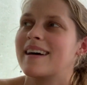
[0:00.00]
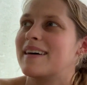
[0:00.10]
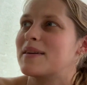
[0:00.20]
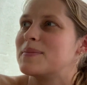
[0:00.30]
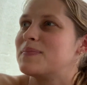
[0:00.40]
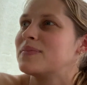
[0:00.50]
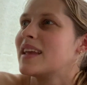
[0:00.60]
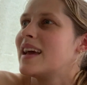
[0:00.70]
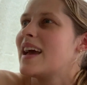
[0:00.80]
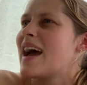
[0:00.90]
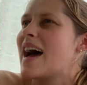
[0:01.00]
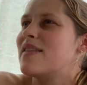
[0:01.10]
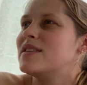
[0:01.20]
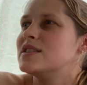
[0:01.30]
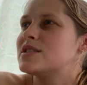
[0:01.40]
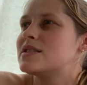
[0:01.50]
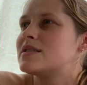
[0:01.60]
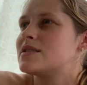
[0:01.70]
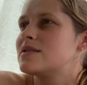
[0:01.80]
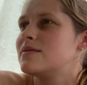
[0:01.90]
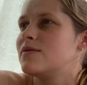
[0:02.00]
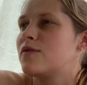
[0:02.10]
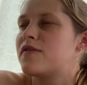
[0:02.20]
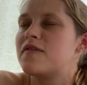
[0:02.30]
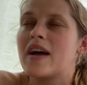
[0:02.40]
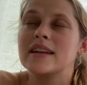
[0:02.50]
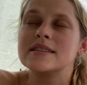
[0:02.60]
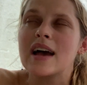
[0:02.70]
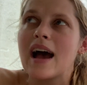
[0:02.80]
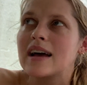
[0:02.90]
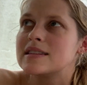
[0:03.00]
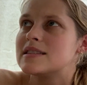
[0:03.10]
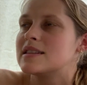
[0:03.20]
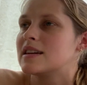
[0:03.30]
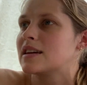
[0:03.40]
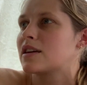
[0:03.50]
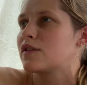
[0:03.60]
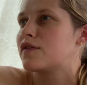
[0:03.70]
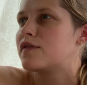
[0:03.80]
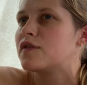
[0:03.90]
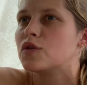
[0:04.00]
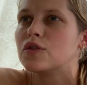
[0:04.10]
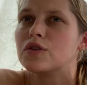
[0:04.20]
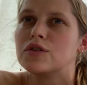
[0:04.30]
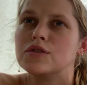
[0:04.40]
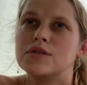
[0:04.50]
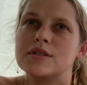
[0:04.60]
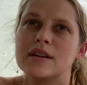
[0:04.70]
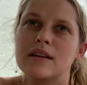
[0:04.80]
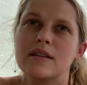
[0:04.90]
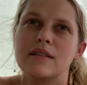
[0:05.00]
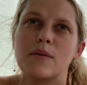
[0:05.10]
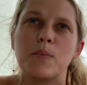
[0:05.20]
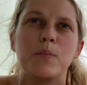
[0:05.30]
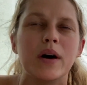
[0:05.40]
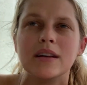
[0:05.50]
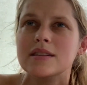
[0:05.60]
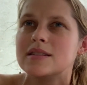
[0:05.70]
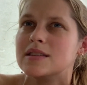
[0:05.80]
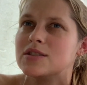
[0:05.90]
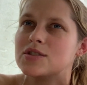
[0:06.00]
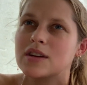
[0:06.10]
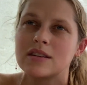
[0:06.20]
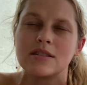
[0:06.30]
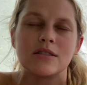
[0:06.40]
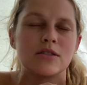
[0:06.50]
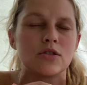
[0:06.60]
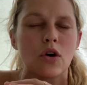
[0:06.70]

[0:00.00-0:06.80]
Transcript: And there's fantastic foods and the buzz is just